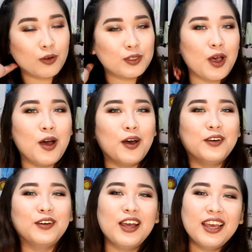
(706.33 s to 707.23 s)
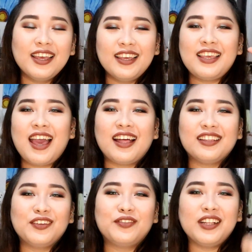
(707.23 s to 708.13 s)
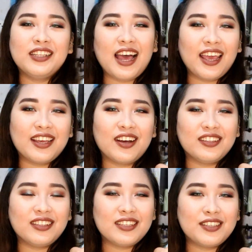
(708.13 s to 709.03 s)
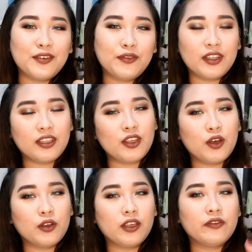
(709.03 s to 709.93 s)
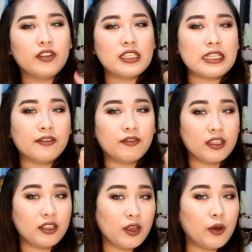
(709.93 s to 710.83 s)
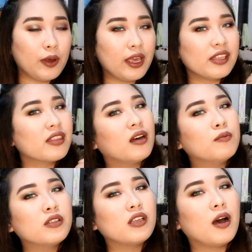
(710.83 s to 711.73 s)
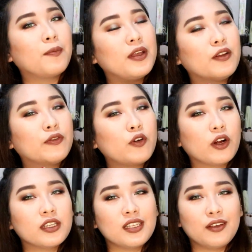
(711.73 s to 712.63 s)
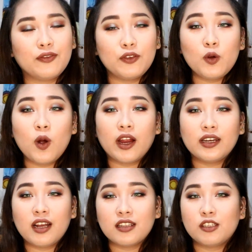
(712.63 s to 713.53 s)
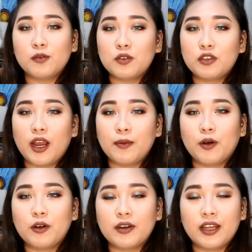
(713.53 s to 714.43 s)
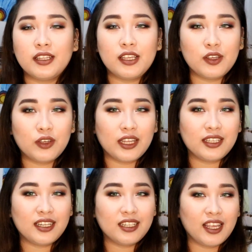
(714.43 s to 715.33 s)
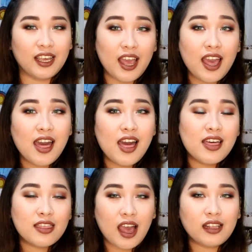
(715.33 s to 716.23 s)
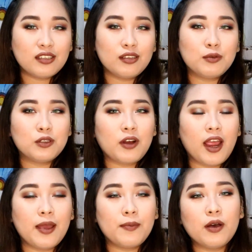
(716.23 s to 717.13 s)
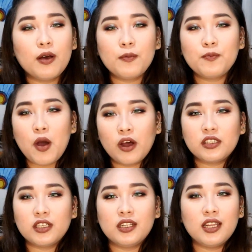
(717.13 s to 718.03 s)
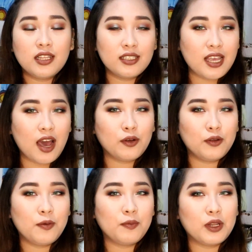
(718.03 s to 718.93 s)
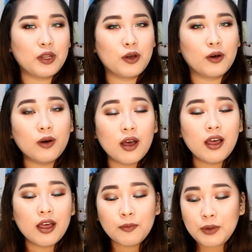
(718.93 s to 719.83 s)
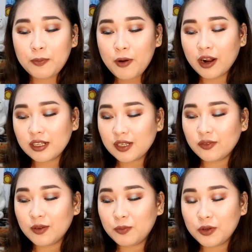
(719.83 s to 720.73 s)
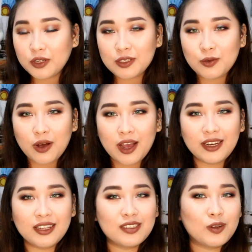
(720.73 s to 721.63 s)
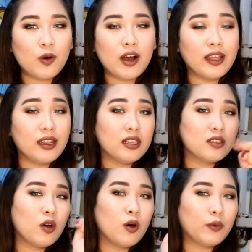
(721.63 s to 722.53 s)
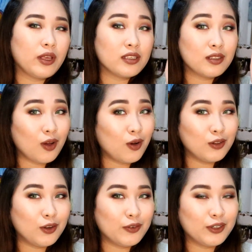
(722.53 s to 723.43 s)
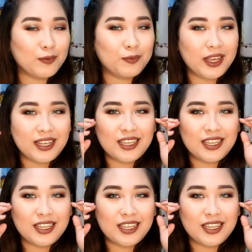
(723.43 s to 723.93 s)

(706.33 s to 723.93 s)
So yeah, leave a like on this video, give this video a thumbs up, and of course if you are not subscribed already, you can click that subscribe button down below. Be part of the beauty squad, a squad that is always all over the place.